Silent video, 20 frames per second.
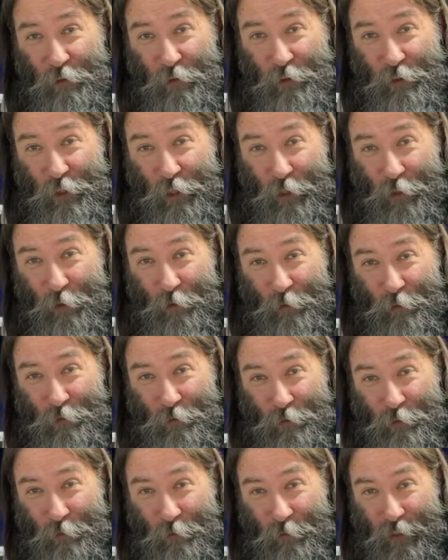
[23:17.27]
go
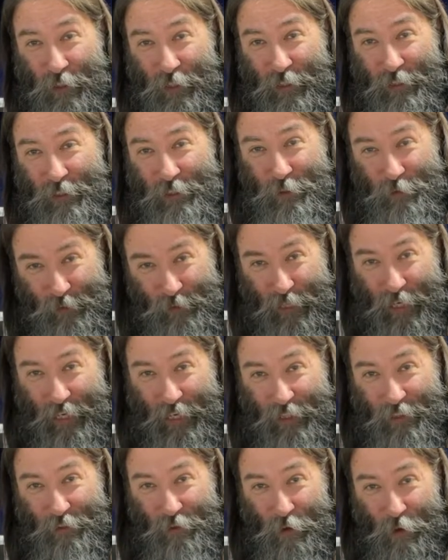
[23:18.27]
to, you
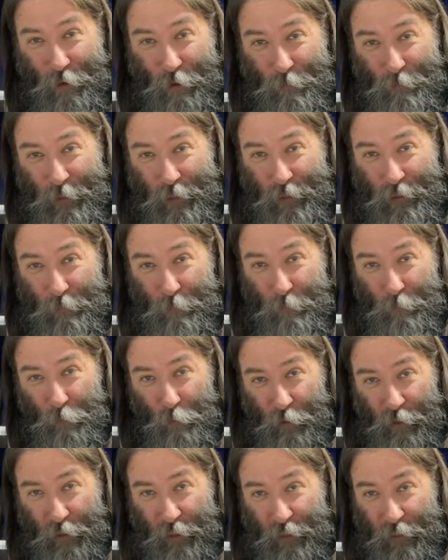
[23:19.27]
can call me,
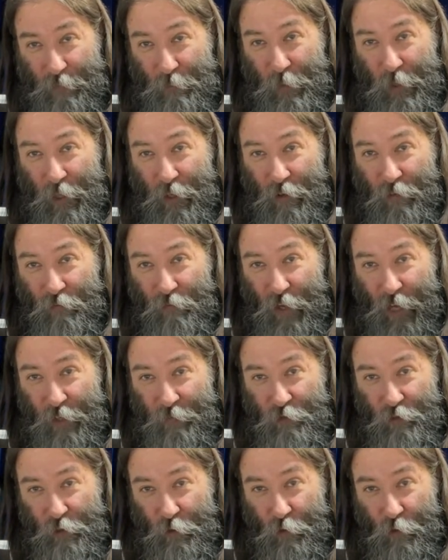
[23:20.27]
Bree,
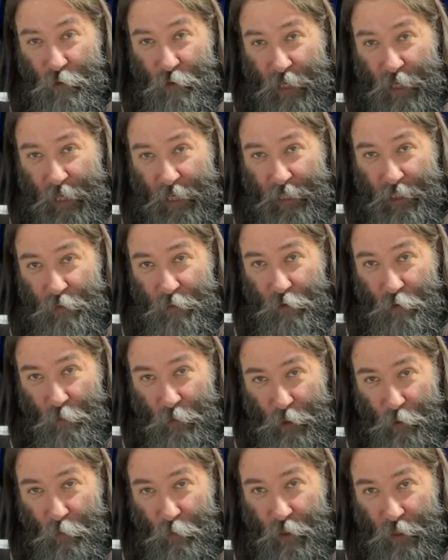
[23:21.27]

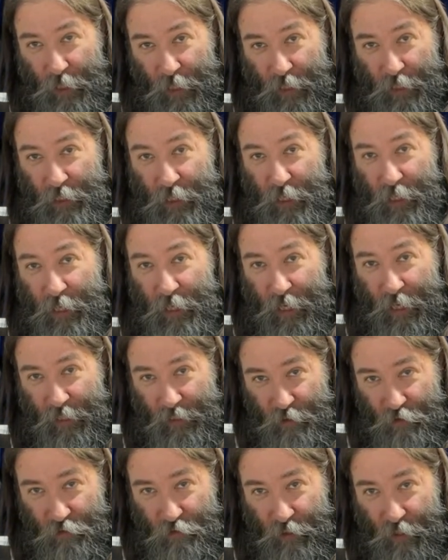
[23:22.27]

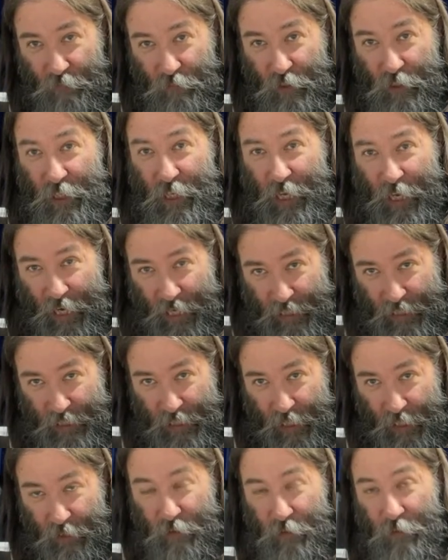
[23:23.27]

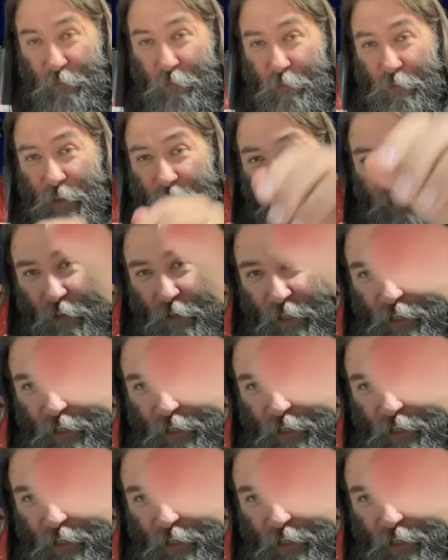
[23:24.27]
508-318-8788. That's how